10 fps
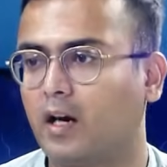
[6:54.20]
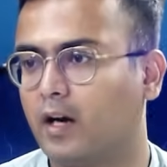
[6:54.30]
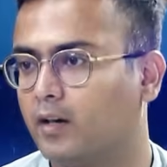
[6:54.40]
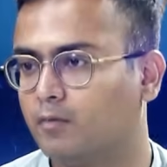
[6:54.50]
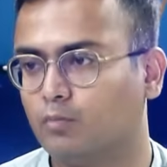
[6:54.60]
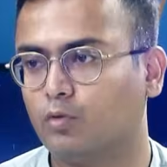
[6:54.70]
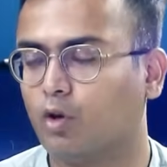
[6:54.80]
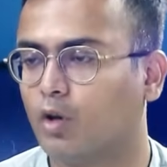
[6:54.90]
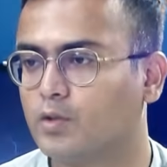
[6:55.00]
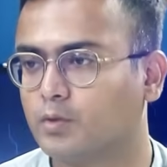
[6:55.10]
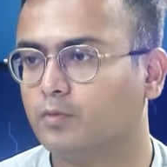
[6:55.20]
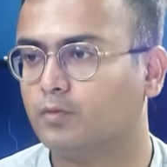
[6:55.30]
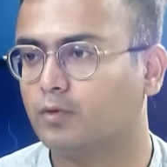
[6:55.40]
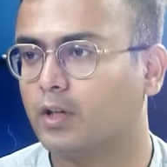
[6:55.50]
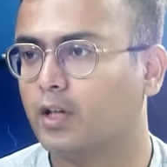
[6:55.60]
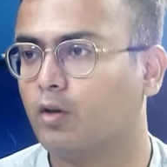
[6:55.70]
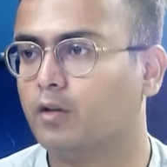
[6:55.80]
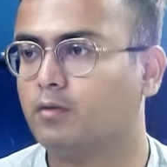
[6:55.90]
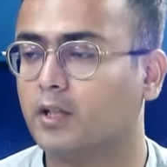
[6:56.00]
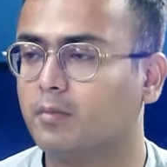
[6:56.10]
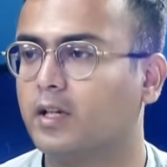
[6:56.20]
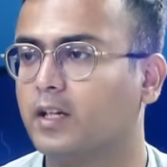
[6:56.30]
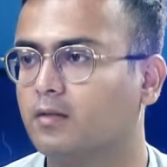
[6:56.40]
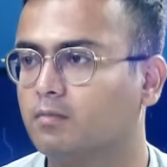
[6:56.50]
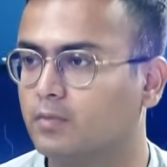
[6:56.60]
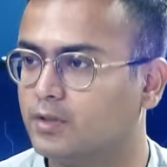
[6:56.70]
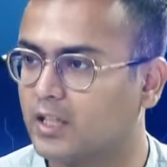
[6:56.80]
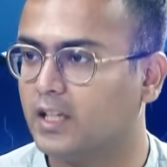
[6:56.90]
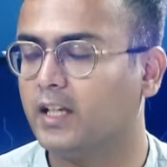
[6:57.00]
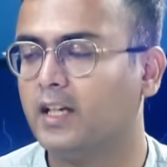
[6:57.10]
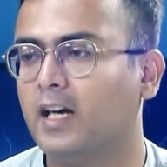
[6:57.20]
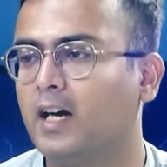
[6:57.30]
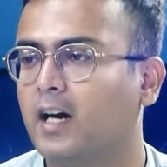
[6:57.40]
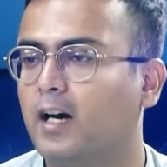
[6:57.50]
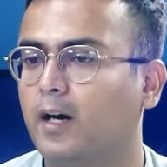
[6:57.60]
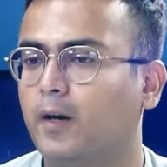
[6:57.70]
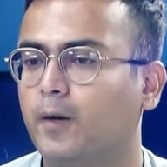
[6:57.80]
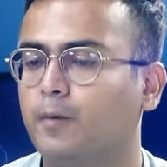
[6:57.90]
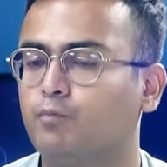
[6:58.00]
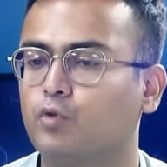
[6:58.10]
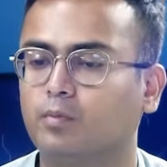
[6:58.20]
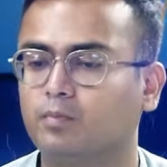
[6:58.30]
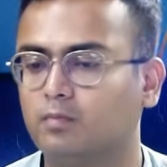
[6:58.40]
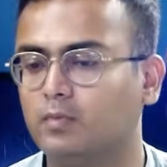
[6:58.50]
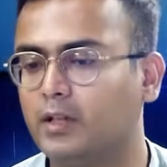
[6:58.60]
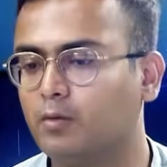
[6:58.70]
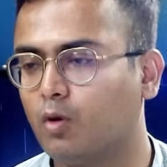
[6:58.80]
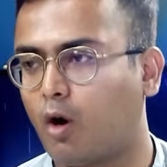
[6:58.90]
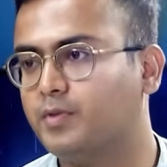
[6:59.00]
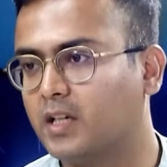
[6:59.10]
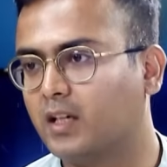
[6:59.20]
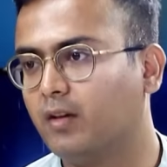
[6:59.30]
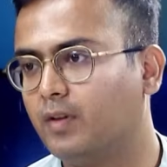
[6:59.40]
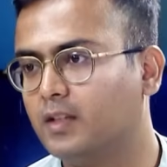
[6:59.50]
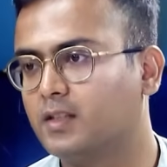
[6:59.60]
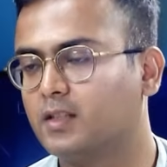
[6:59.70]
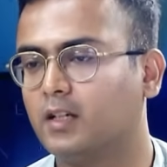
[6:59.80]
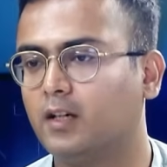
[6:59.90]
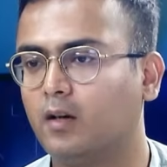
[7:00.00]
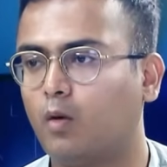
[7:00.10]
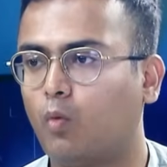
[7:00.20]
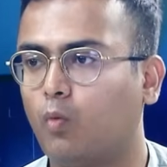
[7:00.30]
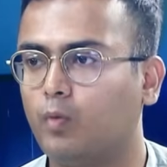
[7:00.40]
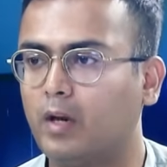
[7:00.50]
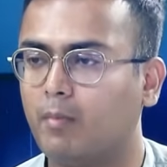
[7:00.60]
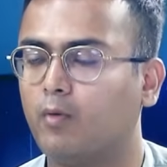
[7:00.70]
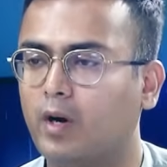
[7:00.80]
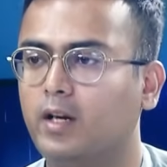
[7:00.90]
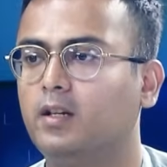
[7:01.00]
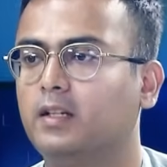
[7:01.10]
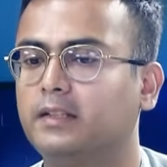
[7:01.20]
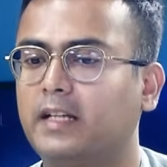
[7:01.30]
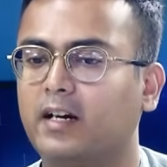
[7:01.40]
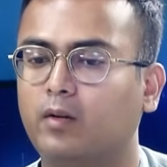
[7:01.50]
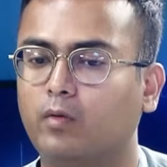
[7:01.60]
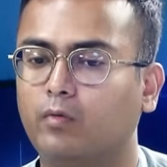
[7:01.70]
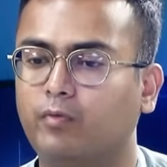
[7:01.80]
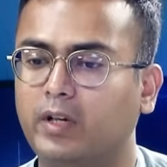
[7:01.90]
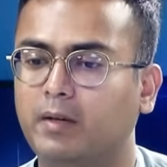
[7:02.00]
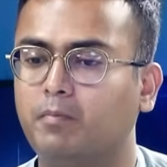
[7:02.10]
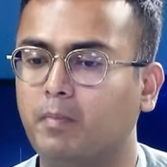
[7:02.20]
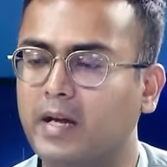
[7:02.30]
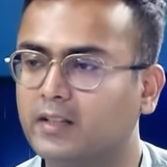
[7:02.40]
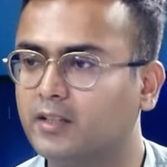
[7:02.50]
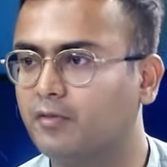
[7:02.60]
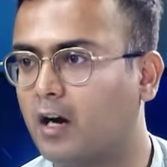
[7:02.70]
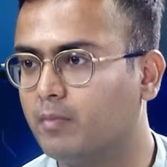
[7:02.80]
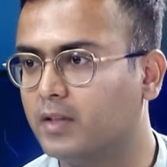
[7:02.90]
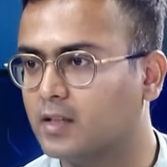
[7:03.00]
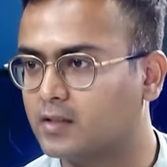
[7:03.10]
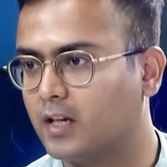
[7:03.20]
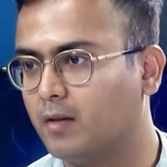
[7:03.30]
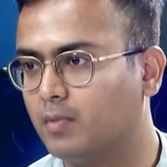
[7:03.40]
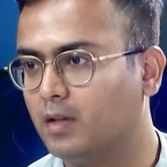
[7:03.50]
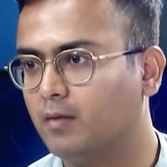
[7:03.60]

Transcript: are also working on turmeric, chili. So the objective is number one, that we make the farming sustainable